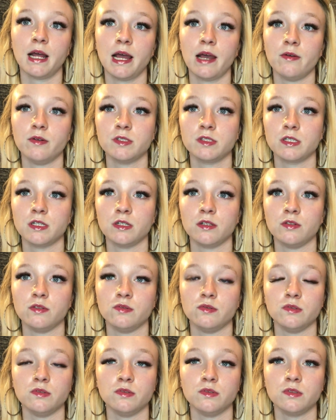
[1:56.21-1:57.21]
I was going to
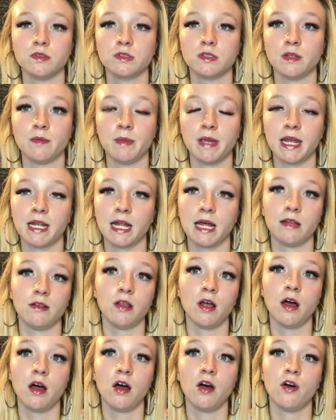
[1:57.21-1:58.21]
lose the man I
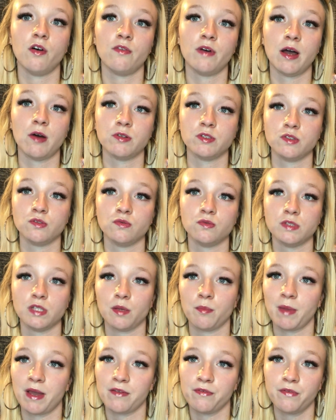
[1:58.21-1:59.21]
love. I was
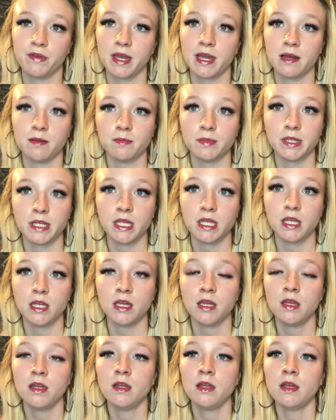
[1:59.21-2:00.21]
losing my
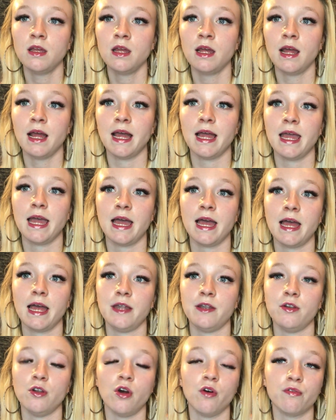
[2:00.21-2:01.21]
family. I
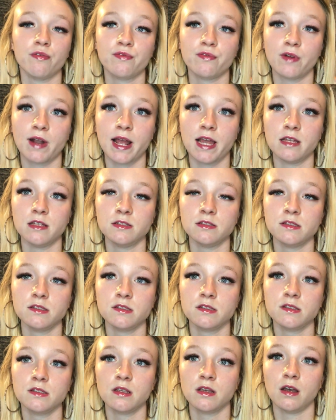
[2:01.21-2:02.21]
had no
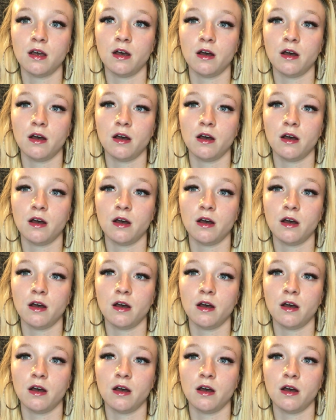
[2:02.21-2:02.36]
friends.